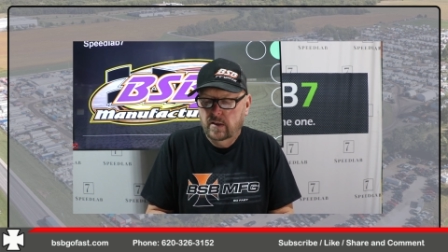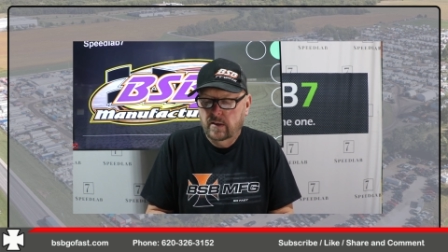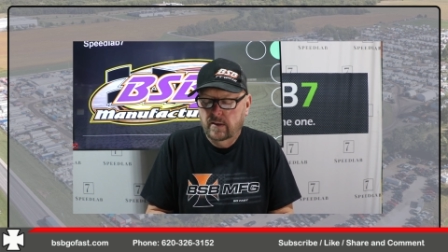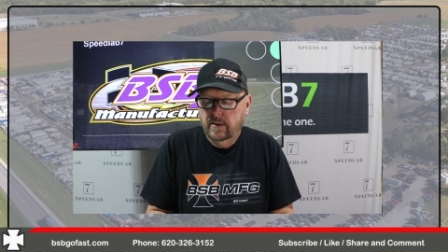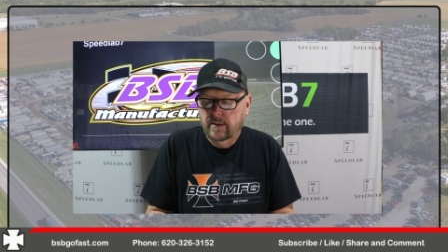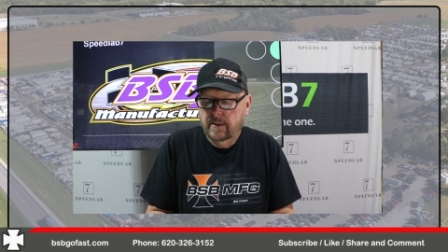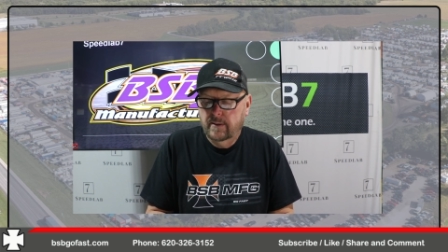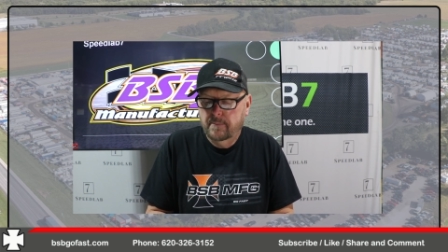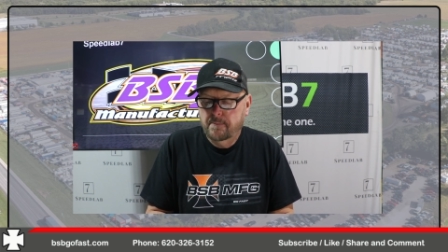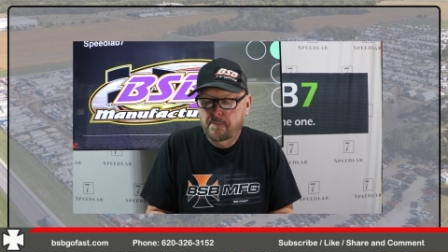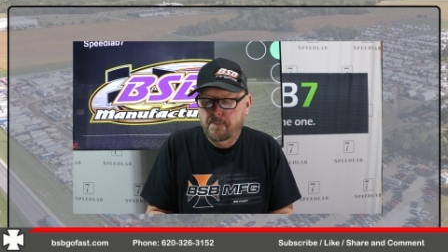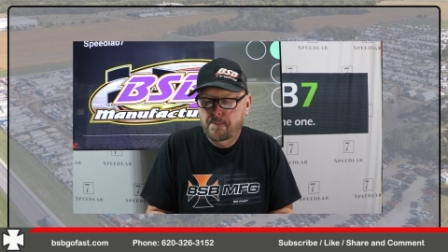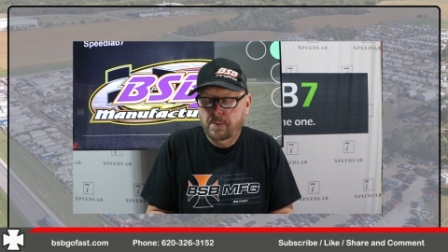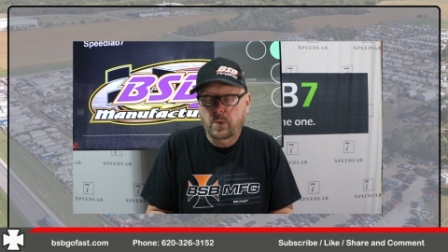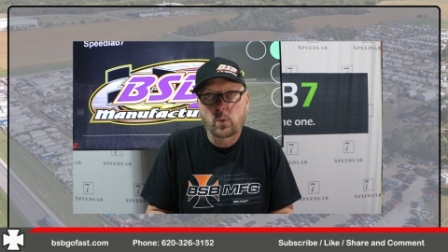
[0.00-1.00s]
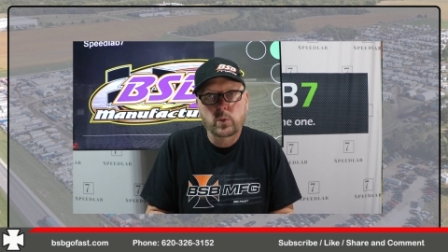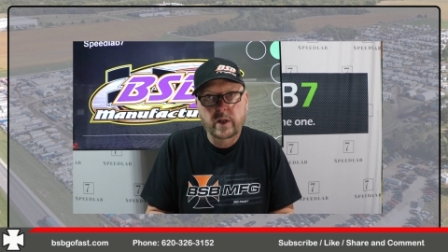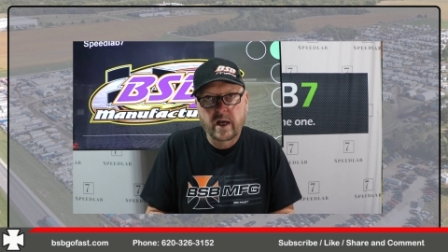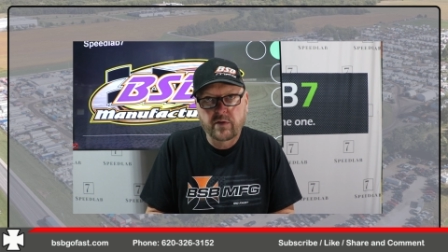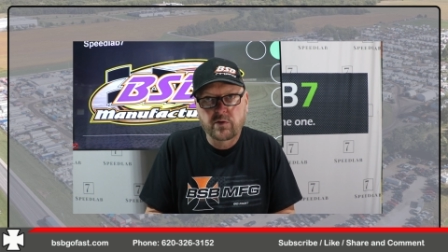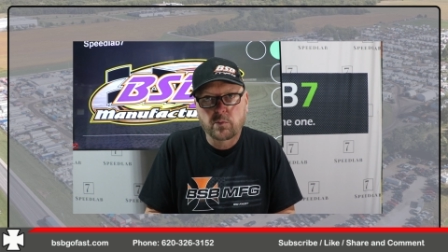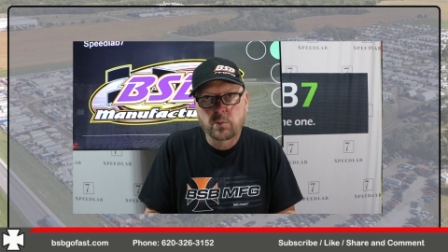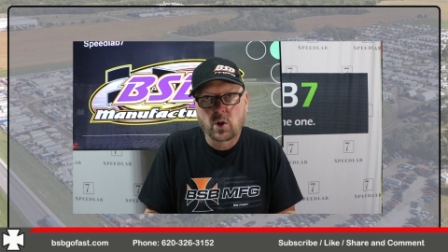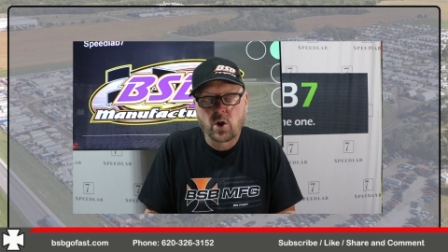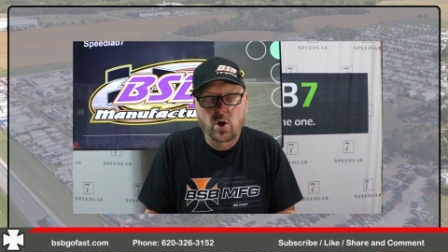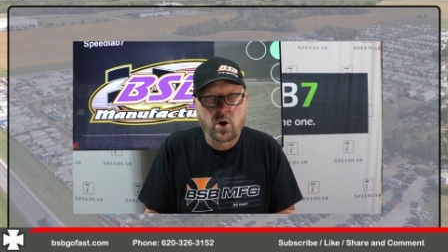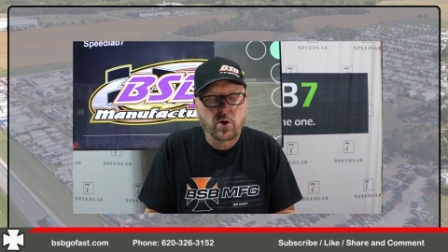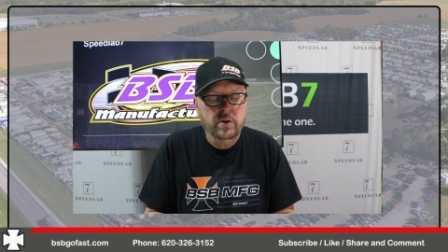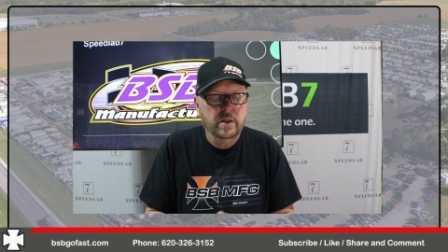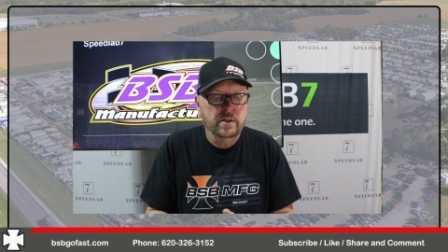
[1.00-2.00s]
Um, we have a
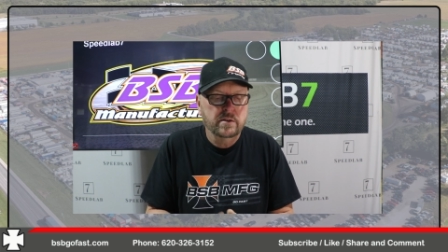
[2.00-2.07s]
blog.